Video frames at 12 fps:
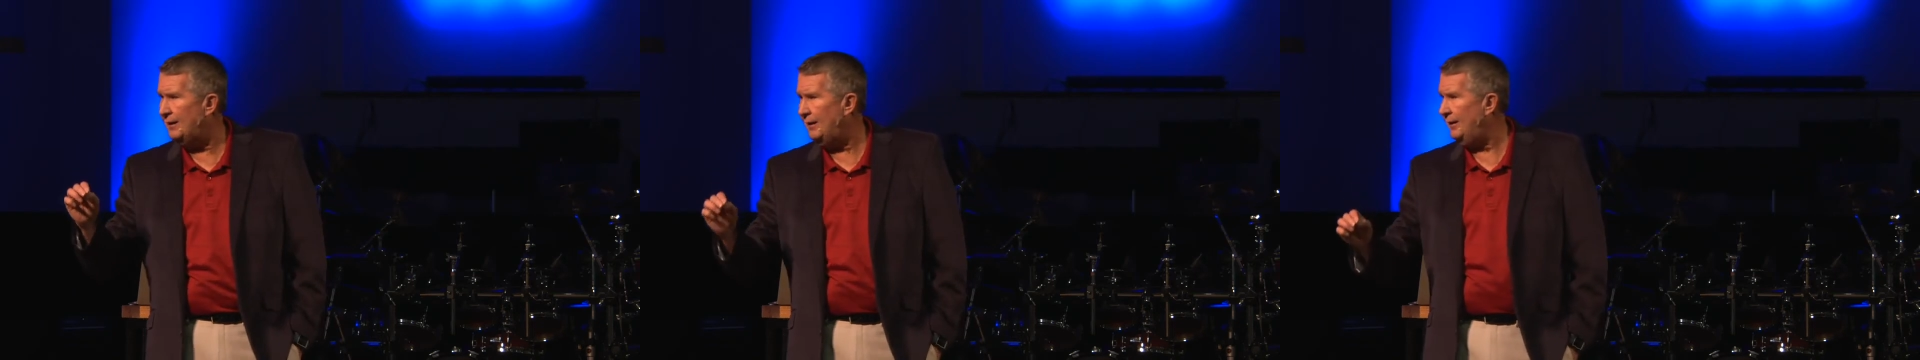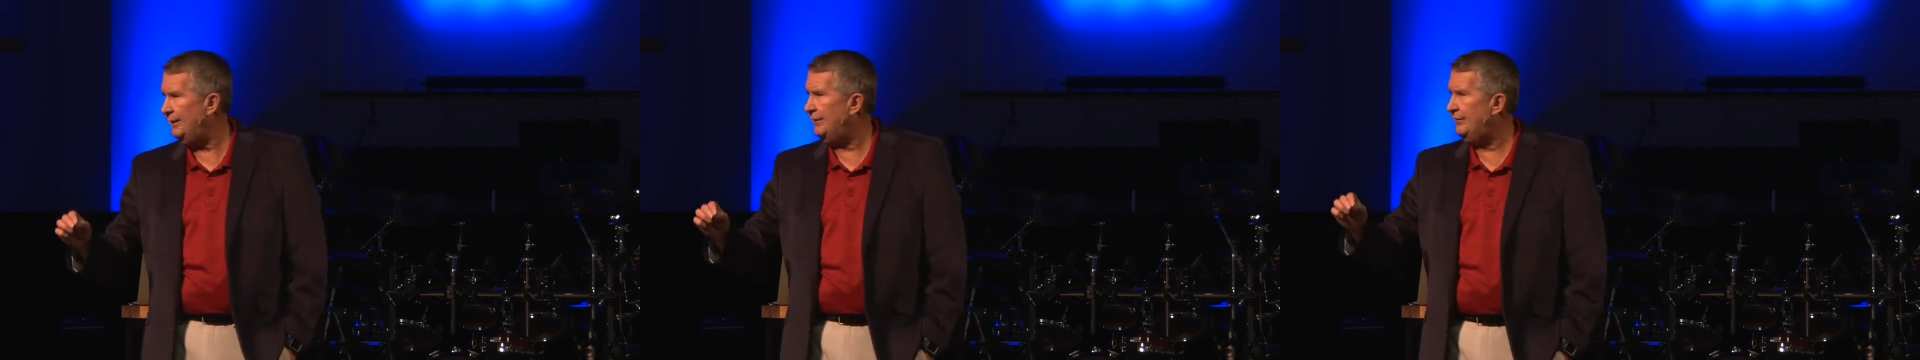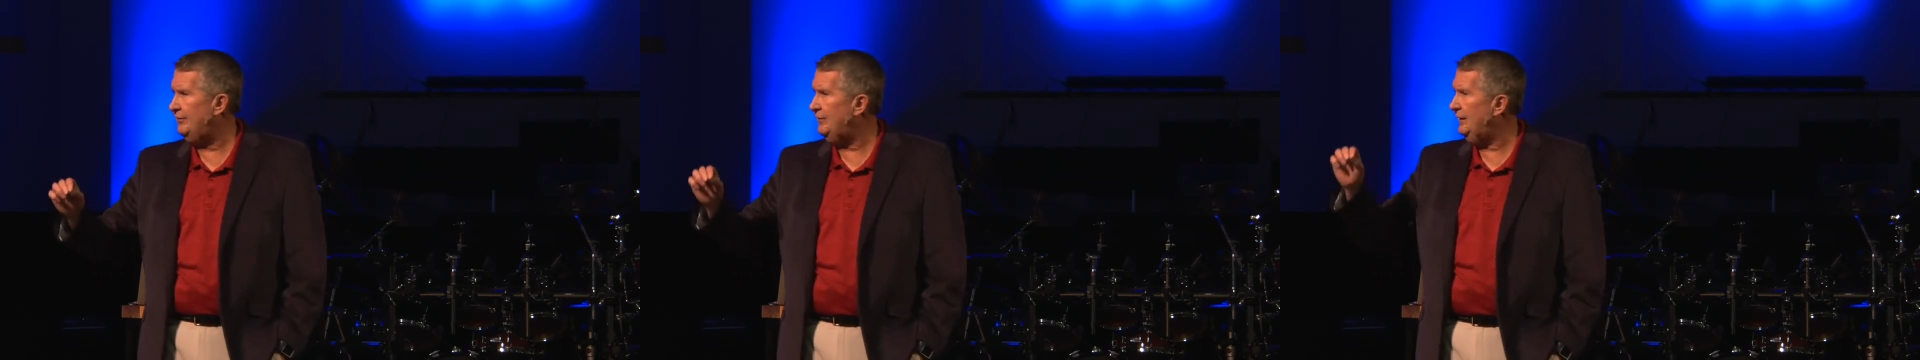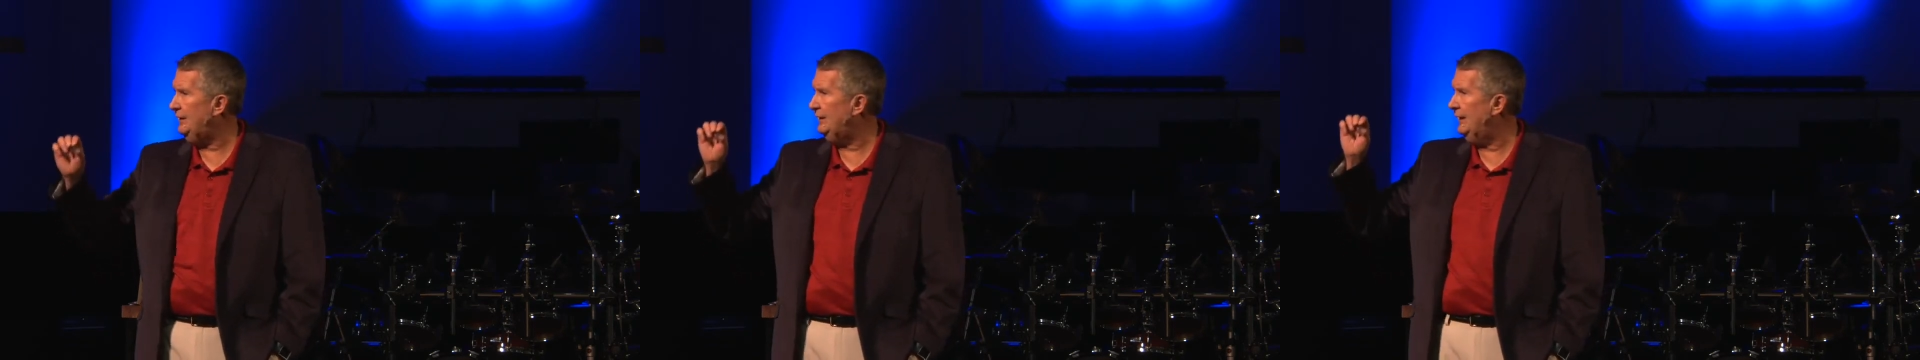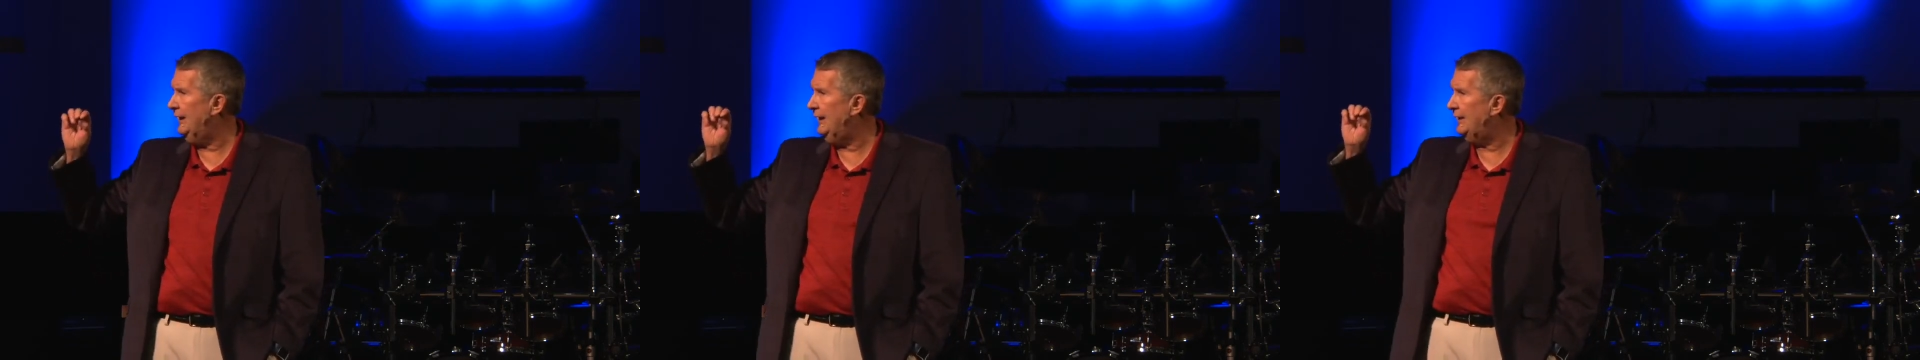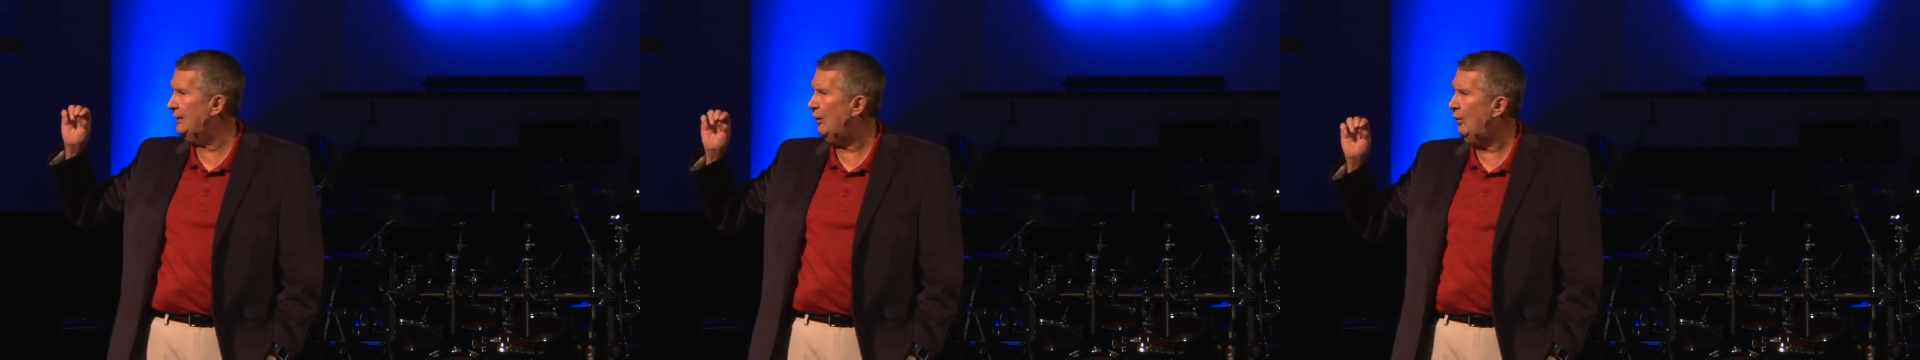honesty
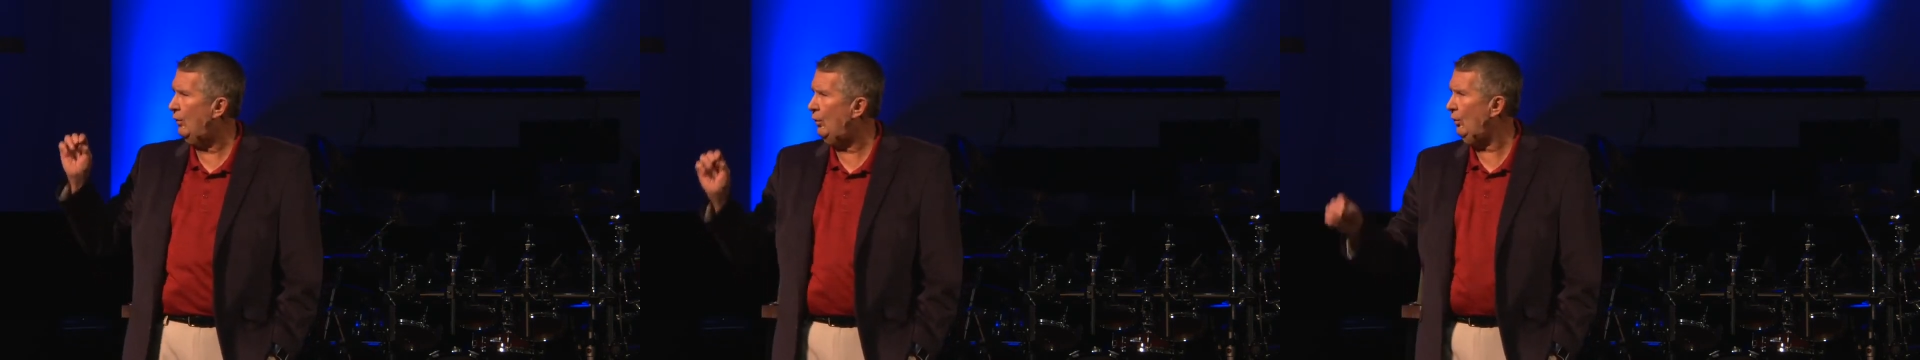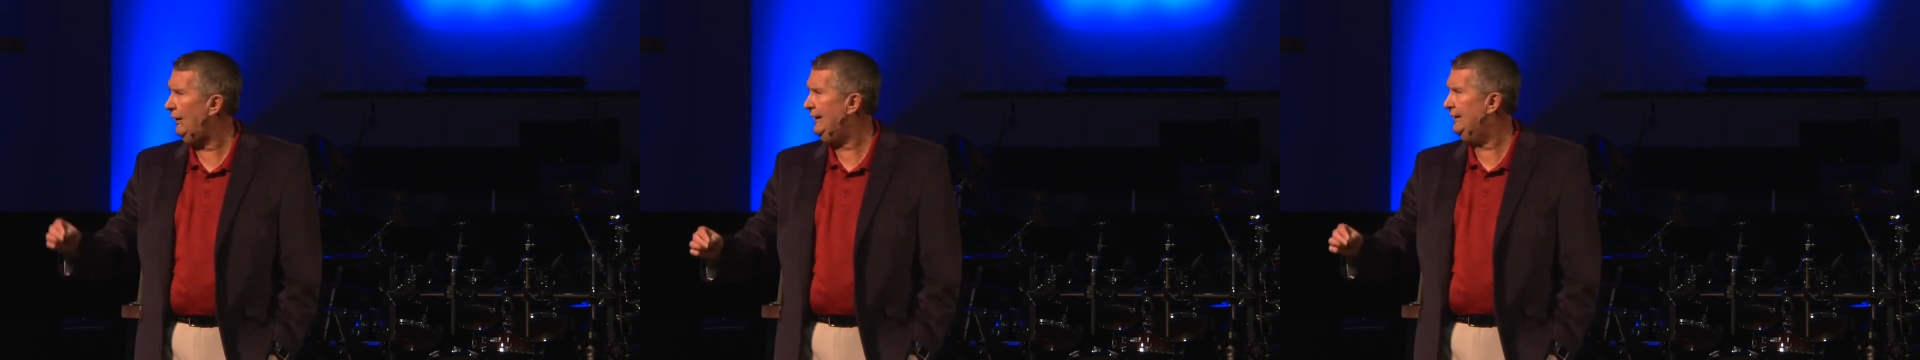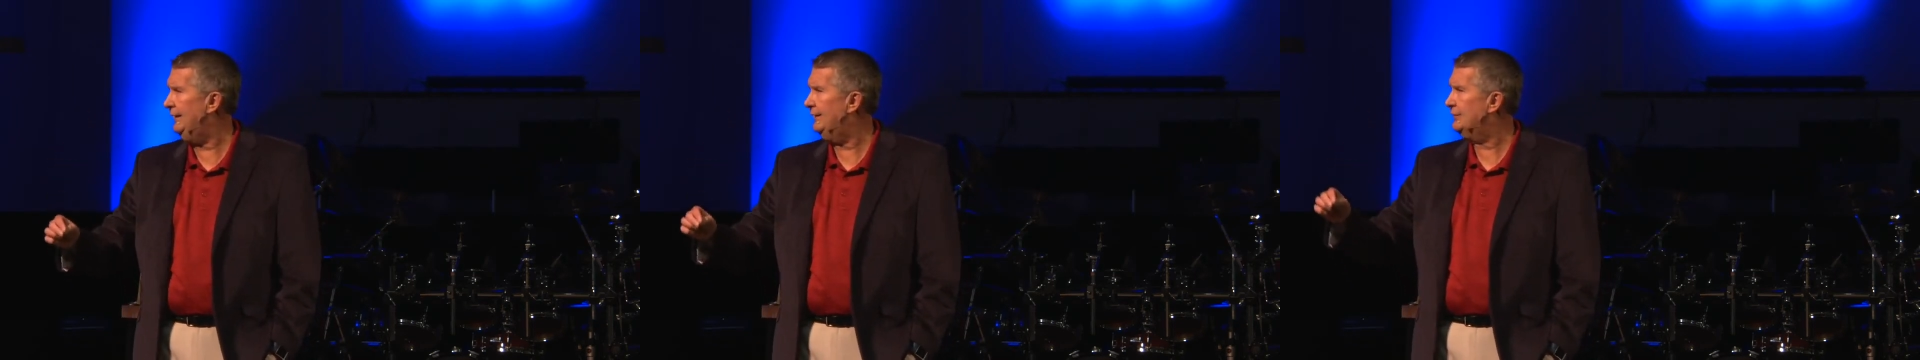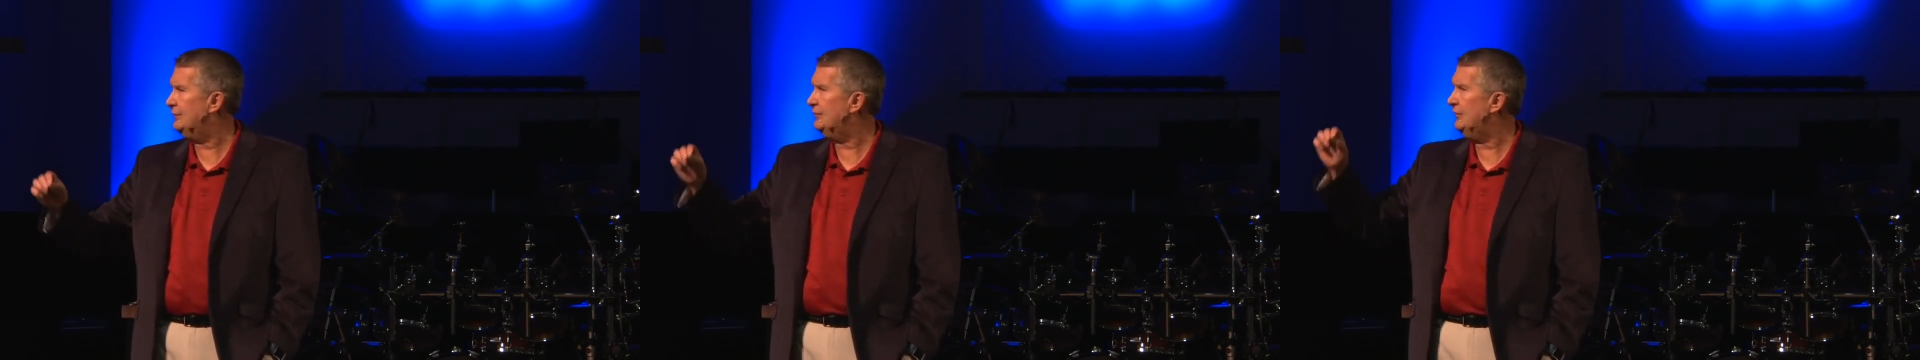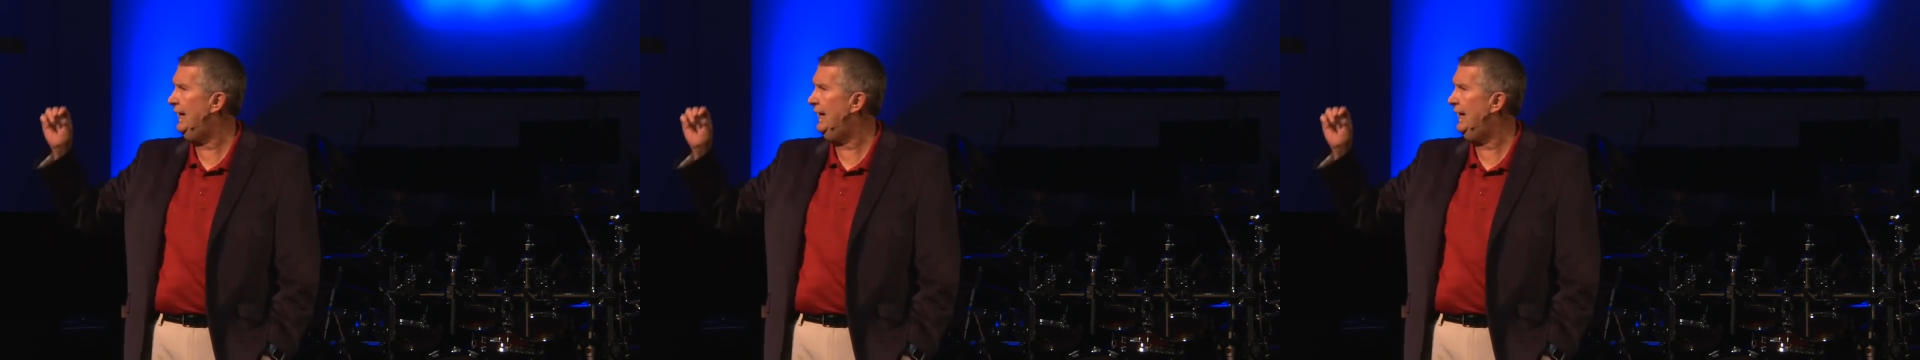and holiness